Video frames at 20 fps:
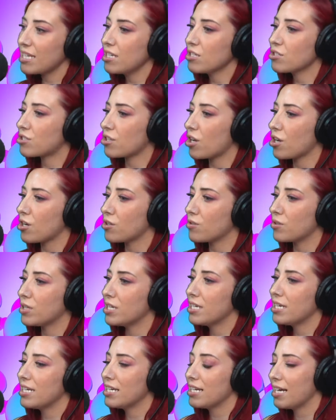So,
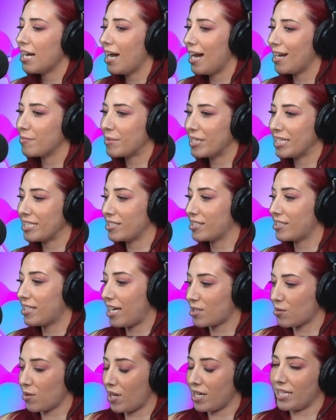I mean,
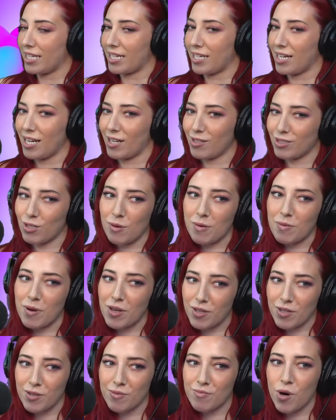that's why like I told my
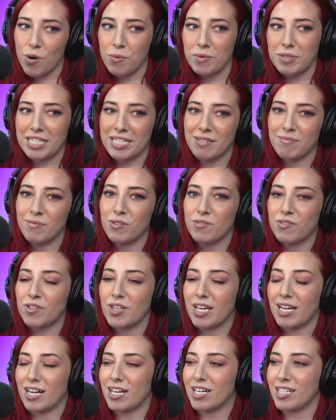brother the moment he moved
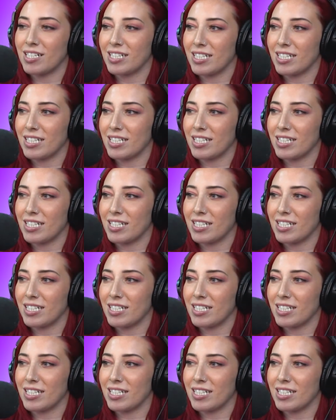there,